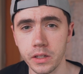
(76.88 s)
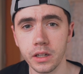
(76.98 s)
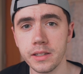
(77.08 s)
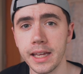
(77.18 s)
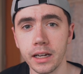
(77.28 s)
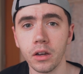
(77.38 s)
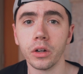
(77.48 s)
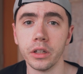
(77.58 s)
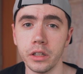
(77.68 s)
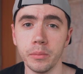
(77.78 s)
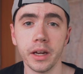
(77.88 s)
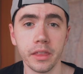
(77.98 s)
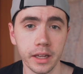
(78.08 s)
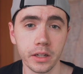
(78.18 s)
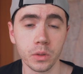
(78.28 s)
going to take longer than you might
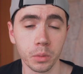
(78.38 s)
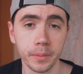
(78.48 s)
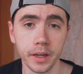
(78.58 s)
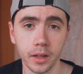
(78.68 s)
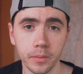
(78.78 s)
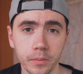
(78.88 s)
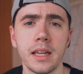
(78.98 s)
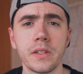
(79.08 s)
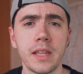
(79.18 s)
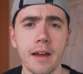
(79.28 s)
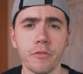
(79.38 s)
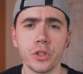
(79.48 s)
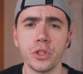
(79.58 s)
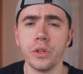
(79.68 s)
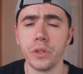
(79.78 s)
think to prepare. It takes the average
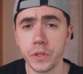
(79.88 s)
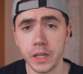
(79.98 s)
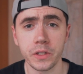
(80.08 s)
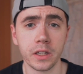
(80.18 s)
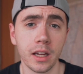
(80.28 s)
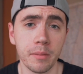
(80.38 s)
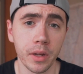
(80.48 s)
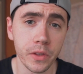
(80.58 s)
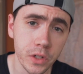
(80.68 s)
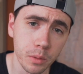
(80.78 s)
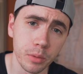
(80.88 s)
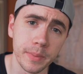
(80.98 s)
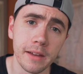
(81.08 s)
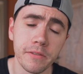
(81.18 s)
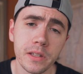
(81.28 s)
student 6 to 9 months to
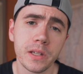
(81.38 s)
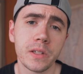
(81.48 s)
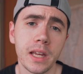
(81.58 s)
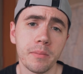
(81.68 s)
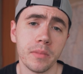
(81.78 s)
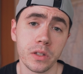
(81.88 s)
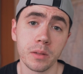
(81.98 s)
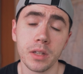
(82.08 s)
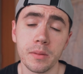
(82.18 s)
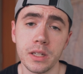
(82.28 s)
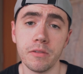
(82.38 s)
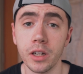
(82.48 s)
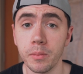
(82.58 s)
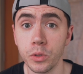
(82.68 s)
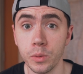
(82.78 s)
prepare for this exam, and sometimes even
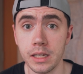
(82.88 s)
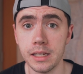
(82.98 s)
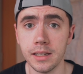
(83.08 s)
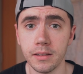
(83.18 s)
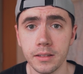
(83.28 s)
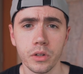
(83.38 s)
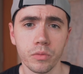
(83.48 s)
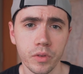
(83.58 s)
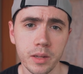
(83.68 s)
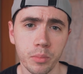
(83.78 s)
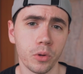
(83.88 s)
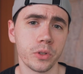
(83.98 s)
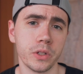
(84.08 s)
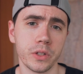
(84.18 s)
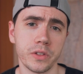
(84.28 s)
up to a year. So it's really
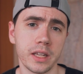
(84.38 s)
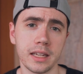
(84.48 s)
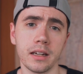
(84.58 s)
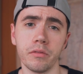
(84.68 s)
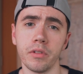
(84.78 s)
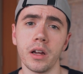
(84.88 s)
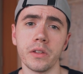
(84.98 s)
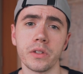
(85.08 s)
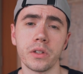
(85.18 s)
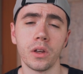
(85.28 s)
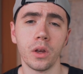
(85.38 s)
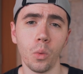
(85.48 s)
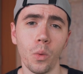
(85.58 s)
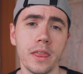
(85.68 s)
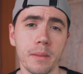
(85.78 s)
important to think in advance
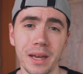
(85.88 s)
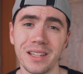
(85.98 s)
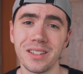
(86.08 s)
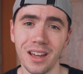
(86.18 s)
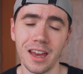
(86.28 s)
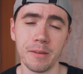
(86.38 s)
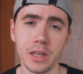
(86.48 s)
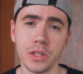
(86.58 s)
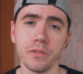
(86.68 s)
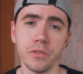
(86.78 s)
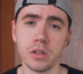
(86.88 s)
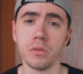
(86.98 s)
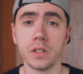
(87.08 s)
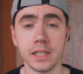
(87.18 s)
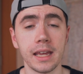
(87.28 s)
when the best time is for you
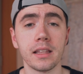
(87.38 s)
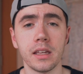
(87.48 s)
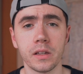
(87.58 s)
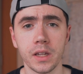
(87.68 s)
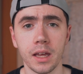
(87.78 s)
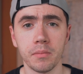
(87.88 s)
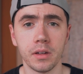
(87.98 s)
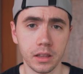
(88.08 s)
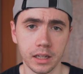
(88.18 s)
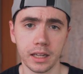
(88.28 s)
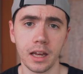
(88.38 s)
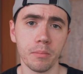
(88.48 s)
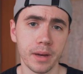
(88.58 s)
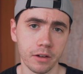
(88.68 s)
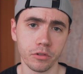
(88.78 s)
to take the exam and then count
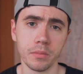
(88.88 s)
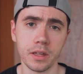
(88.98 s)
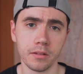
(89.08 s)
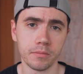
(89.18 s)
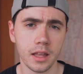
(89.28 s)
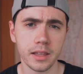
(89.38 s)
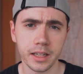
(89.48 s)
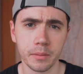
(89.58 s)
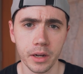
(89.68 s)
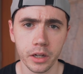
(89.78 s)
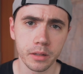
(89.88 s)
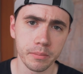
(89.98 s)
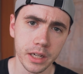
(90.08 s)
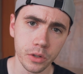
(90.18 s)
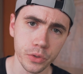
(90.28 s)
back from there. Unlike American
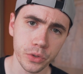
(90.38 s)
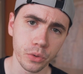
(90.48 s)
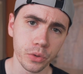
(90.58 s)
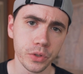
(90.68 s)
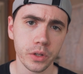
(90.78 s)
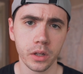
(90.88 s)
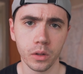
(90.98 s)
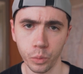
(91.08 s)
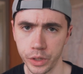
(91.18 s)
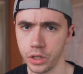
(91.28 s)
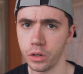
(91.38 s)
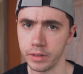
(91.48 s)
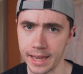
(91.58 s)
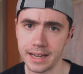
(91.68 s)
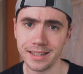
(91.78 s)
medical schools, we don't
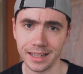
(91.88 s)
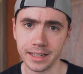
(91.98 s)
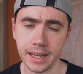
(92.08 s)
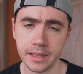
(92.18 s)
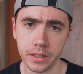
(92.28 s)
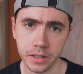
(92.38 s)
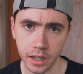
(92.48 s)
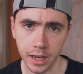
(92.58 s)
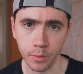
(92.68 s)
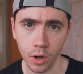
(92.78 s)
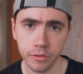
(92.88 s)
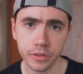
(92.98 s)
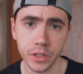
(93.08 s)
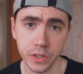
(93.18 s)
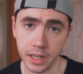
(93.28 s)
get dedicated time off
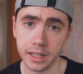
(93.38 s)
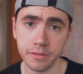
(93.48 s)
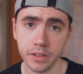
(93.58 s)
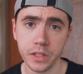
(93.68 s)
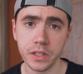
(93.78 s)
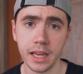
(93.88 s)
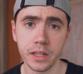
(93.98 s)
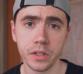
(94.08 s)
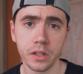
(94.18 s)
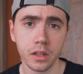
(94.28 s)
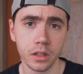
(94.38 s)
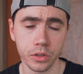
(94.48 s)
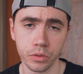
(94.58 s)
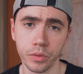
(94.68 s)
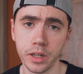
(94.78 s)
to study for this test, so
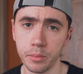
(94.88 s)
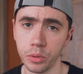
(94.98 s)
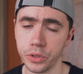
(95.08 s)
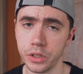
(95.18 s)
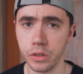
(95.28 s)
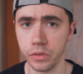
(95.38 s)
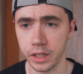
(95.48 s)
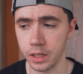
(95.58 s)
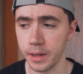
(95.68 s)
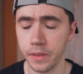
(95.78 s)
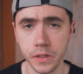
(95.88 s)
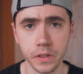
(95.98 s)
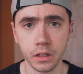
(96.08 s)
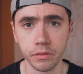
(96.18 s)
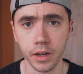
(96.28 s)
it's really important you think about this
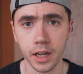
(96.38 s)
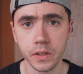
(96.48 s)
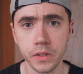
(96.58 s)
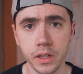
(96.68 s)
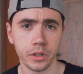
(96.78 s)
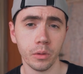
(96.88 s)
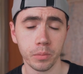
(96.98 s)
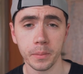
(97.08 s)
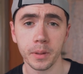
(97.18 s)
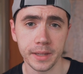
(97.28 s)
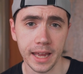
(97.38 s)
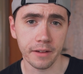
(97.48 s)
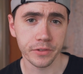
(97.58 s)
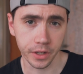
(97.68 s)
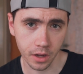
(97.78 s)
in advance. You'll probably
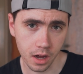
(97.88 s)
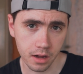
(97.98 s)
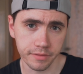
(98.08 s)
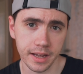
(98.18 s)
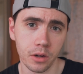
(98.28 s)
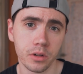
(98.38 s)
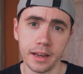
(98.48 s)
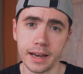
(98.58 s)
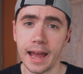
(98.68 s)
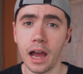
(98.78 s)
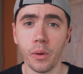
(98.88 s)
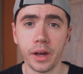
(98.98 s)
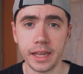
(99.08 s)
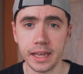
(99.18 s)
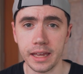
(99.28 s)
have to carve out an hour
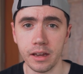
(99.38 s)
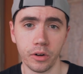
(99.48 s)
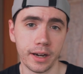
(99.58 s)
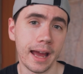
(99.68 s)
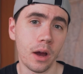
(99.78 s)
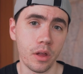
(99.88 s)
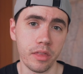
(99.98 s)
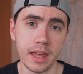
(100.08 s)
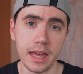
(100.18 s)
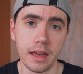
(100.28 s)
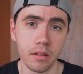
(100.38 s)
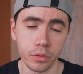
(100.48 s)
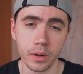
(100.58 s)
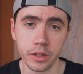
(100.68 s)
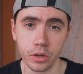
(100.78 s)
here or an hour there
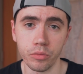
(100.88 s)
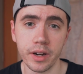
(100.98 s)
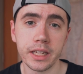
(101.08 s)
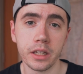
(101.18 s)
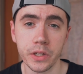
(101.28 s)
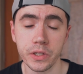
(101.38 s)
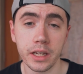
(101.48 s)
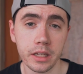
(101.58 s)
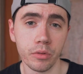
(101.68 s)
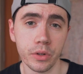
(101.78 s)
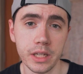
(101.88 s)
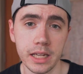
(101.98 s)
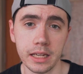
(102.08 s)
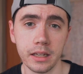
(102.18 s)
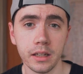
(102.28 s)
throughout your regular study
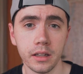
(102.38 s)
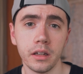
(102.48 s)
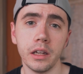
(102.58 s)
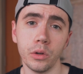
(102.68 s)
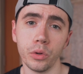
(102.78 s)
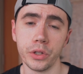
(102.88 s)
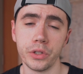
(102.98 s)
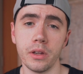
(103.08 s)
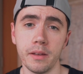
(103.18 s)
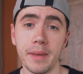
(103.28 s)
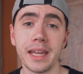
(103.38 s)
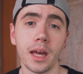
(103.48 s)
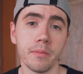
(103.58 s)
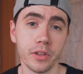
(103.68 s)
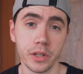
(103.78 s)
routine in order to make
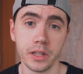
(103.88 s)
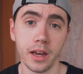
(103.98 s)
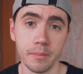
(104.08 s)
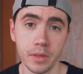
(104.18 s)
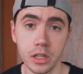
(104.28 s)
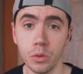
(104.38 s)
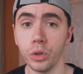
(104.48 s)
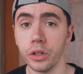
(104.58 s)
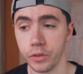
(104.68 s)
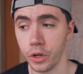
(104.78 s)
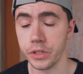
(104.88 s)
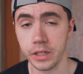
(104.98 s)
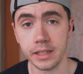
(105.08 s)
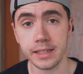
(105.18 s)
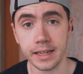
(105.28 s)
up for the time that you would have gotten
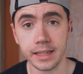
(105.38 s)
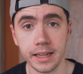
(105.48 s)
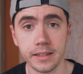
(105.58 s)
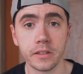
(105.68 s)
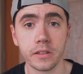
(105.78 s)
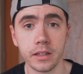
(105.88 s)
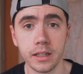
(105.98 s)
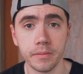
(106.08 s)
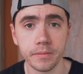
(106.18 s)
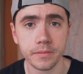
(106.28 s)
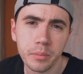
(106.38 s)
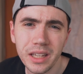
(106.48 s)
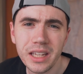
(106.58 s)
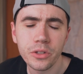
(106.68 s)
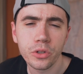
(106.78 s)
in dedicated study.
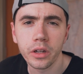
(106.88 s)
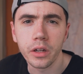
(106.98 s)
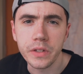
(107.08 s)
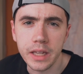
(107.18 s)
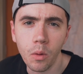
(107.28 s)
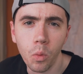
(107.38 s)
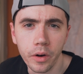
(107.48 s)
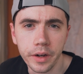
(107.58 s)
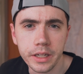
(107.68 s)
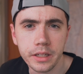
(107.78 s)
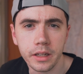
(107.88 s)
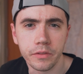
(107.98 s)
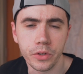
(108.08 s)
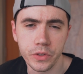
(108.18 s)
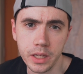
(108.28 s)
Please try not to get worried if
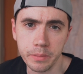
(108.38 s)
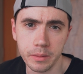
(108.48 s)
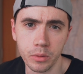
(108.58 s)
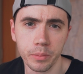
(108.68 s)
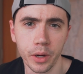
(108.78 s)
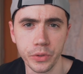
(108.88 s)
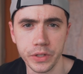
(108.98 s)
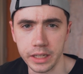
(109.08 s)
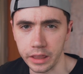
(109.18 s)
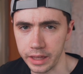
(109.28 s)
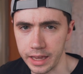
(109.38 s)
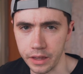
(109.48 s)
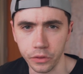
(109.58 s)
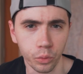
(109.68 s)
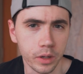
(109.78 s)
you see people posting their
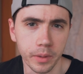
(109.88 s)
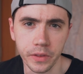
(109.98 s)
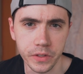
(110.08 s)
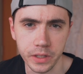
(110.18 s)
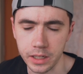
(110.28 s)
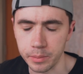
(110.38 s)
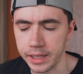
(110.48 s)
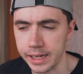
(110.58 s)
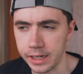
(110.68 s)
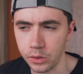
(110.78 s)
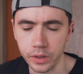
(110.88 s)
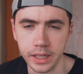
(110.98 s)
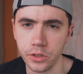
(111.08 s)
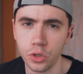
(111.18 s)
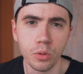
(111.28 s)
3-month study plan or
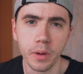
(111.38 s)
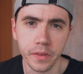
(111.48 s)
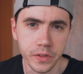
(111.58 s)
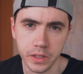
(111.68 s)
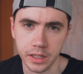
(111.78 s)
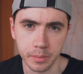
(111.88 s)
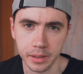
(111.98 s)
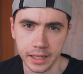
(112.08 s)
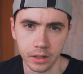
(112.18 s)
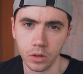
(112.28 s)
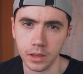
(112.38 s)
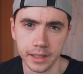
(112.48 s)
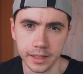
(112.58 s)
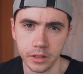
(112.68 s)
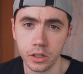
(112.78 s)
their 2-month study plan
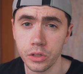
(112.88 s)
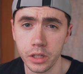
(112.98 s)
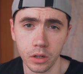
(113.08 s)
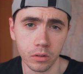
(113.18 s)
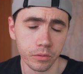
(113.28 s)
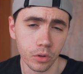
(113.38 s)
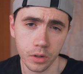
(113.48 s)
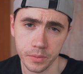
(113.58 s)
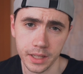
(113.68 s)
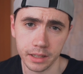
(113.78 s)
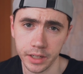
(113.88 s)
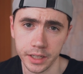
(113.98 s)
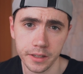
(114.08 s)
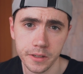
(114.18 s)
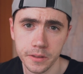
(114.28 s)
online, usually on forums like
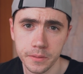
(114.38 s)
Reddit.